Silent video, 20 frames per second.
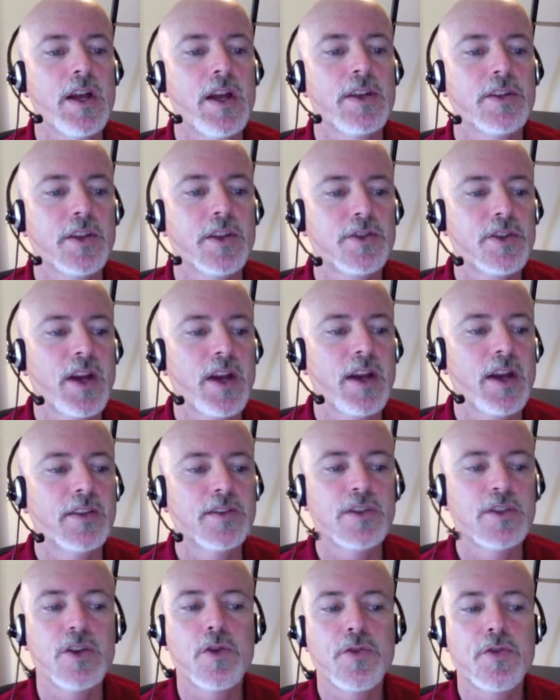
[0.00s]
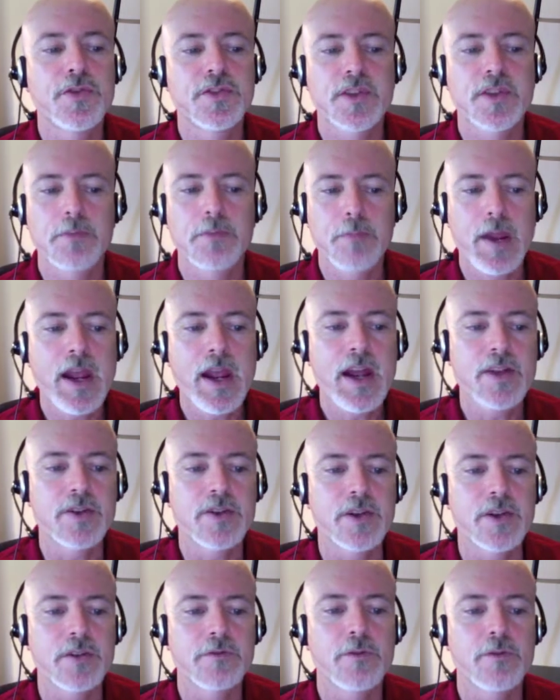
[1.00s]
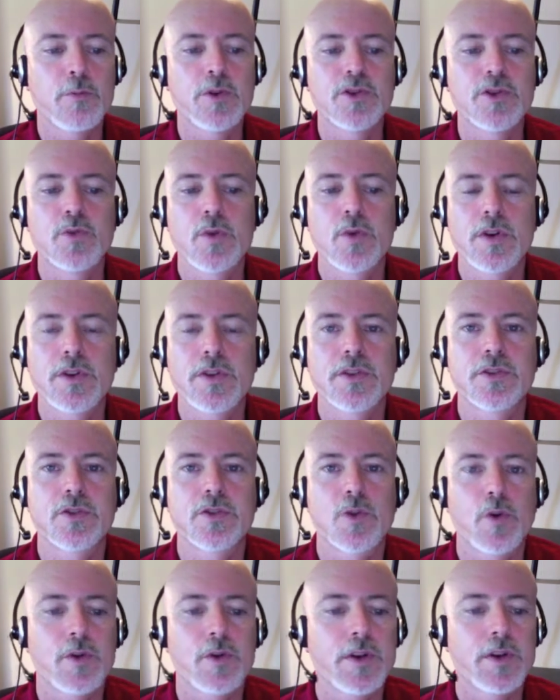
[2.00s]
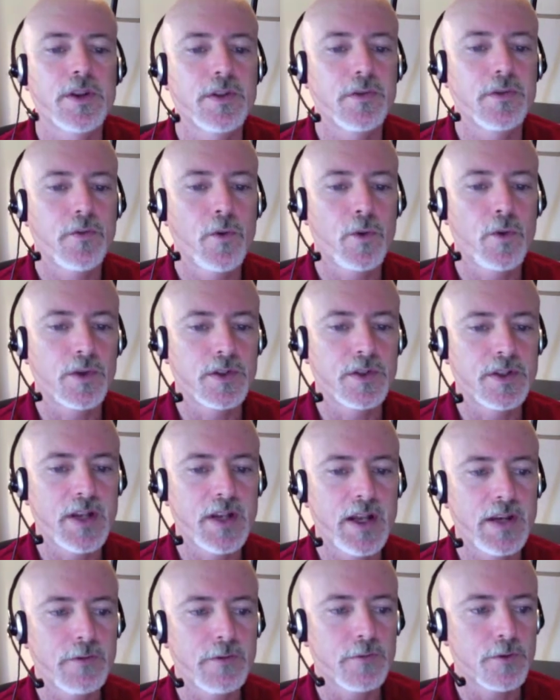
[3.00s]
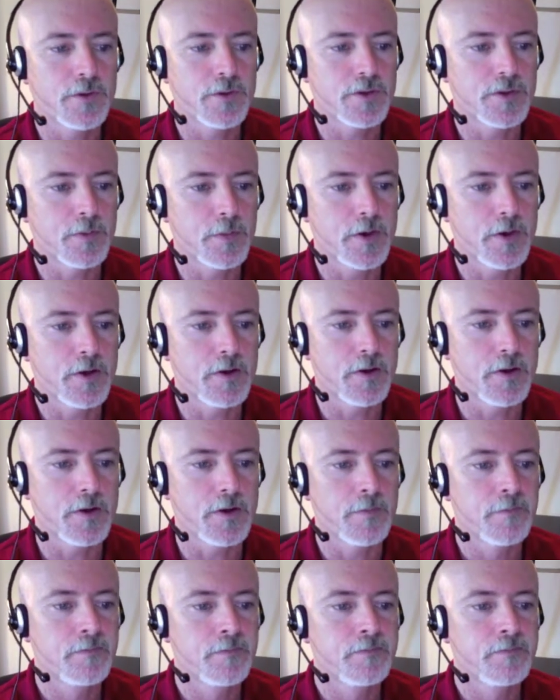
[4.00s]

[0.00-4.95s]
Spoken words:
such as Youth's Companion, from which one of the stories for today first appeared.